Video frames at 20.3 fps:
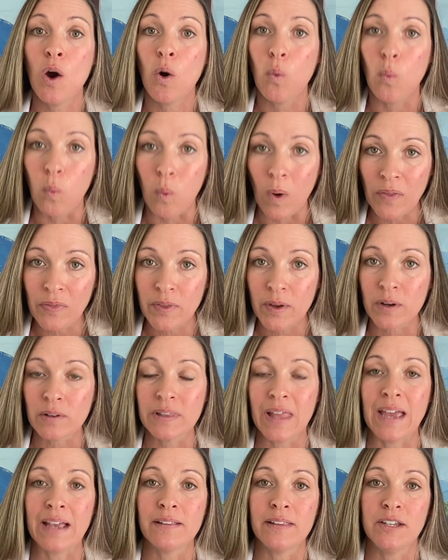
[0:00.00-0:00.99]
what they're
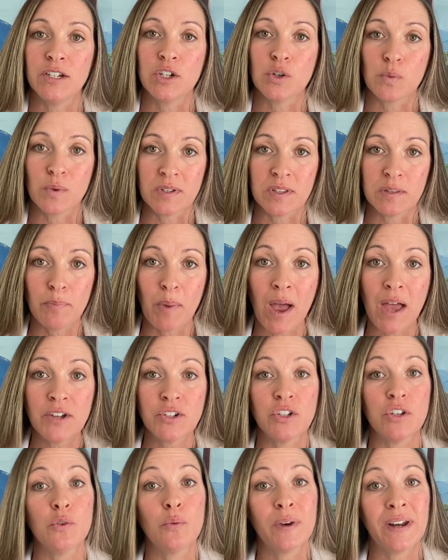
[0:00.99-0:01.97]
likely to respond
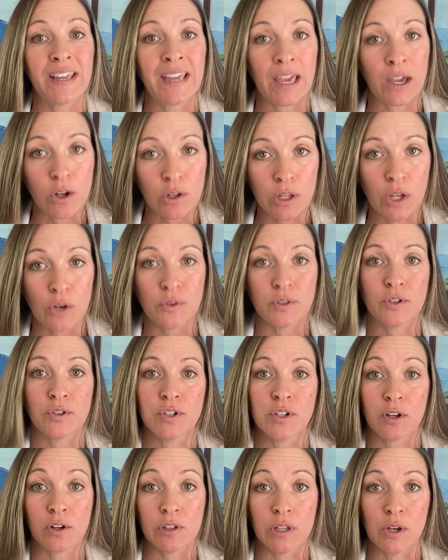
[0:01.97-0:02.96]
to when I get closer
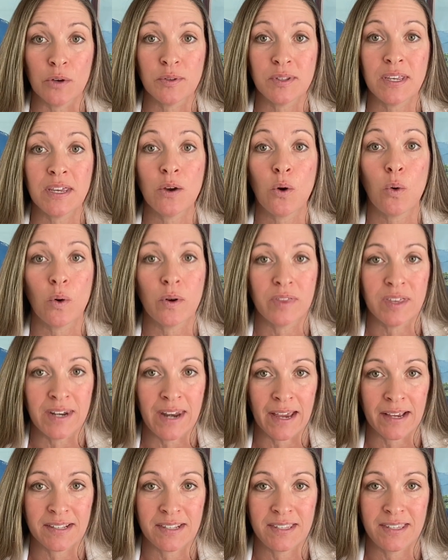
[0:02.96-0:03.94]
to closing or the
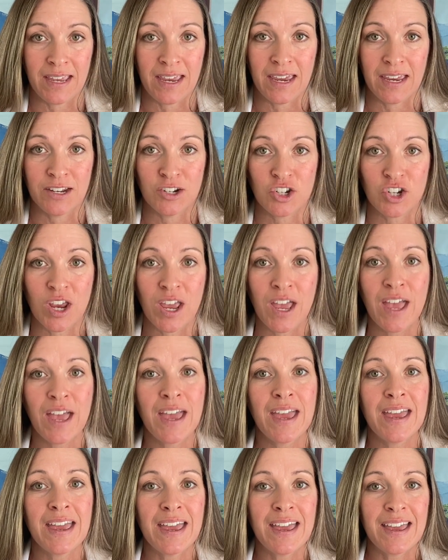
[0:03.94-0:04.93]
next stage.
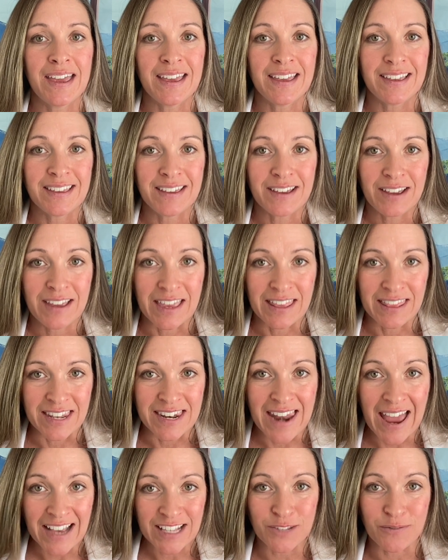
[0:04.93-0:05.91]
In the
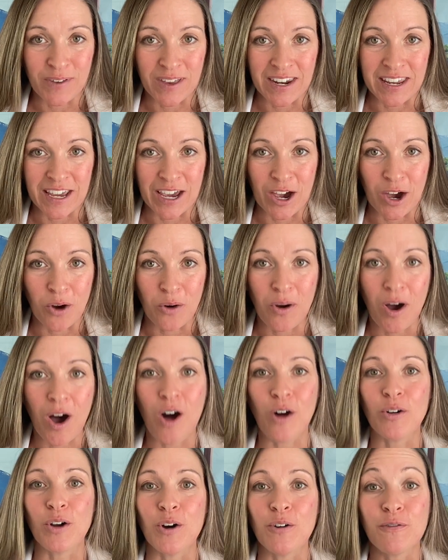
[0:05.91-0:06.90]
next video,
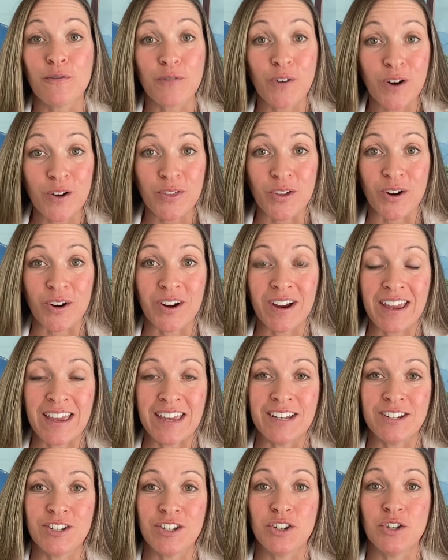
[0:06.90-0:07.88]
I'll go further
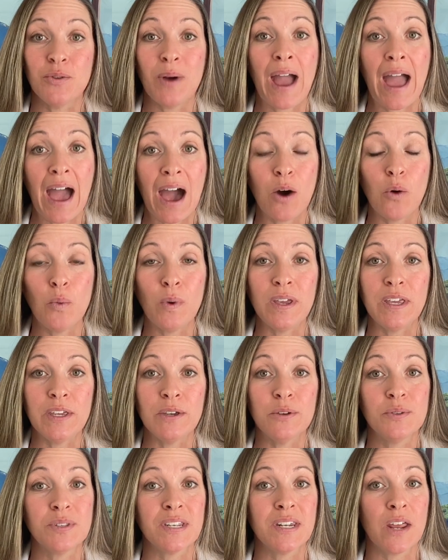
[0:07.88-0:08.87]
into how we
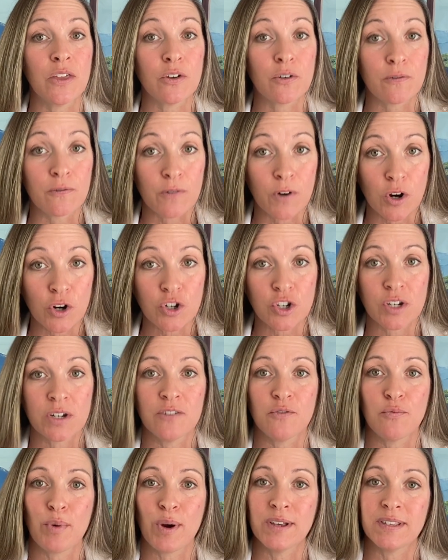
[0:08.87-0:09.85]
use another version
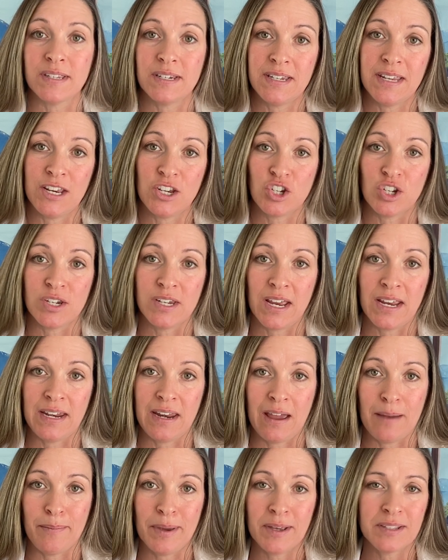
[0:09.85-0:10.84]
of presentation
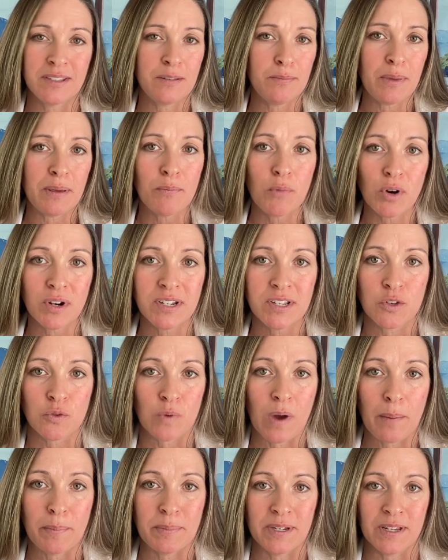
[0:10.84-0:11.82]
dynamics to be more
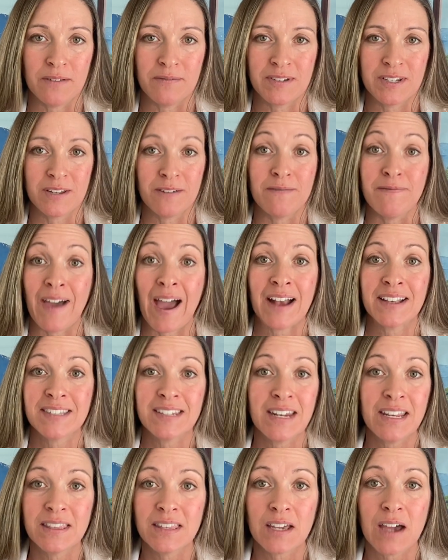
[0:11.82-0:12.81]
disruptive, to
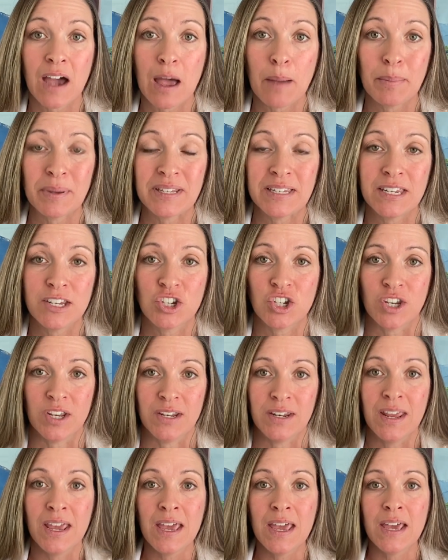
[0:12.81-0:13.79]
vaccinate the
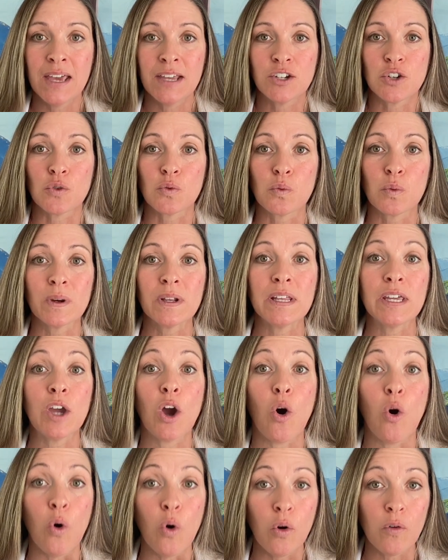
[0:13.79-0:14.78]
competition, to really
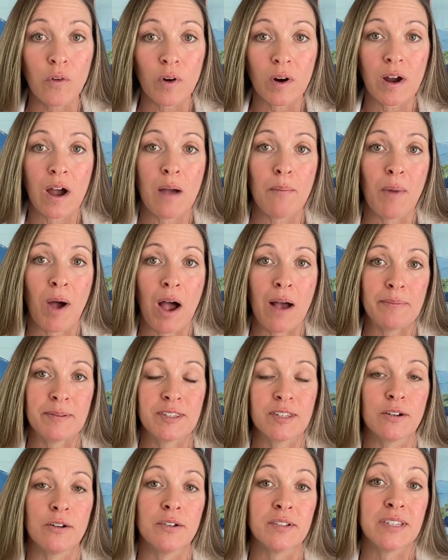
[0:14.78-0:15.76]
overcome
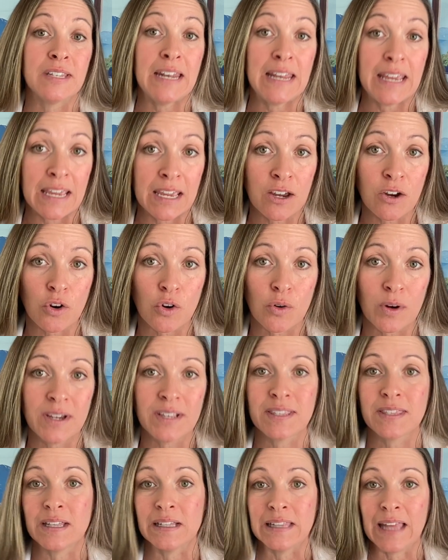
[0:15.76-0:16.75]
obstacles and
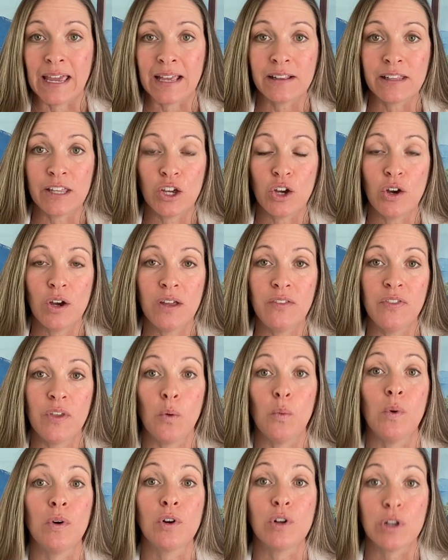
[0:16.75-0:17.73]
increase the likelihood that
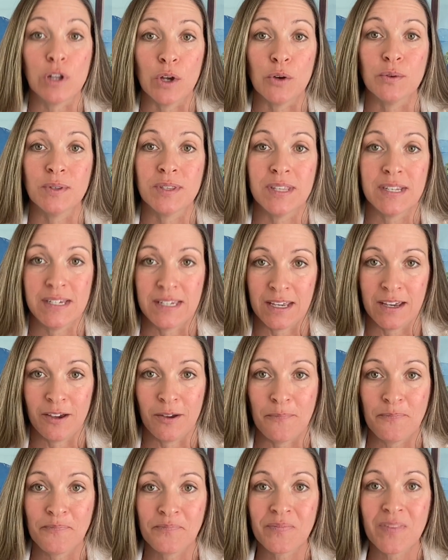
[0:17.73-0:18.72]
we'll close the
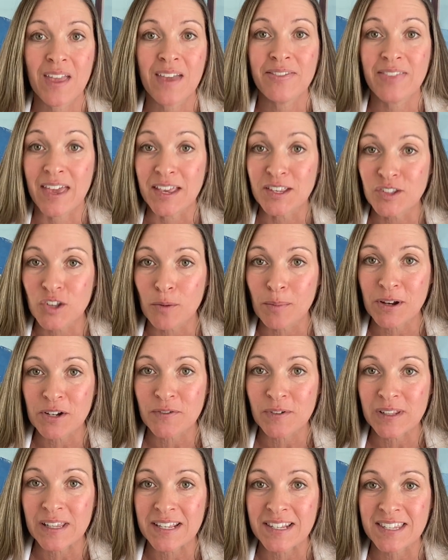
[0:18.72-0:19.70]
deal. Thanks so much
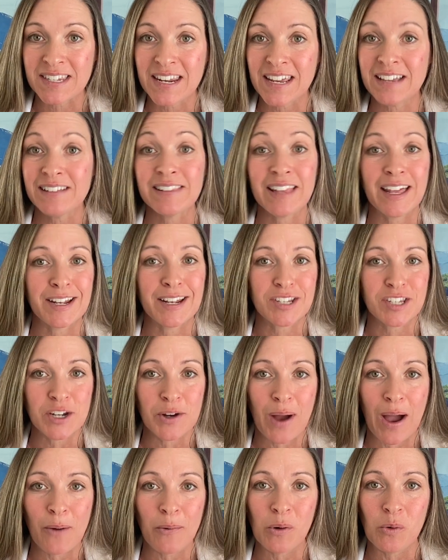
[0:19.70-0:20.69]
for listening. Let us know
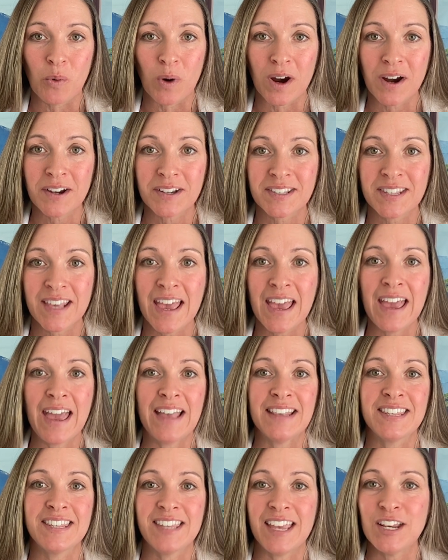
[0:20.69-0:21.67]
how it works
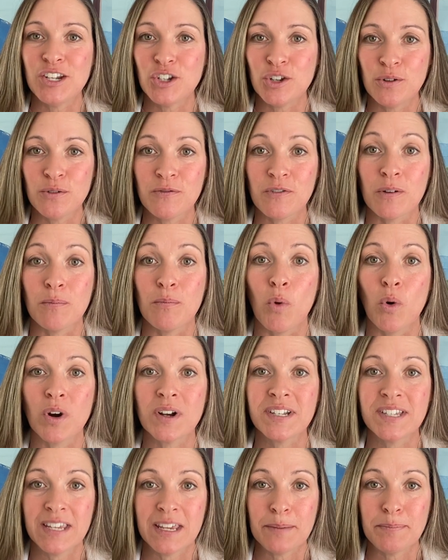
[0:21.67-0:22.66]
and stay tuned for more
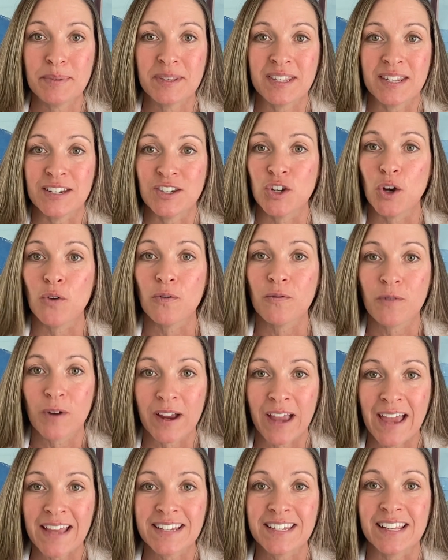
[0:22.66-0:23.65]
tips, and don't
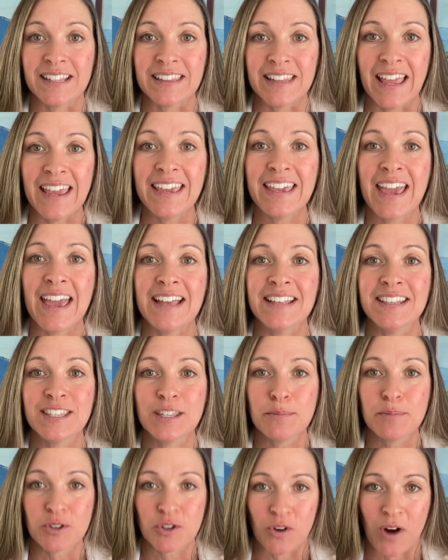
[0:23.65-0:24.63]
forget to like and
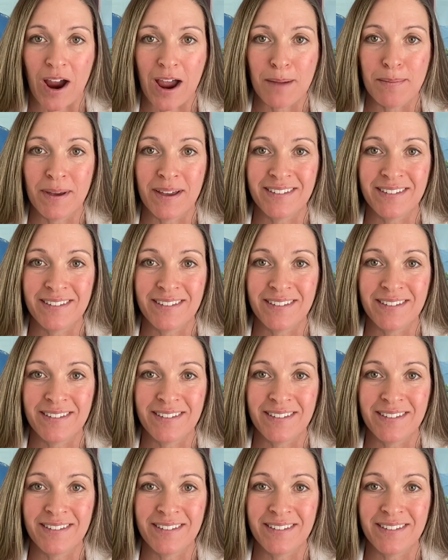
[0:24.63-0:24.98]
subscribe.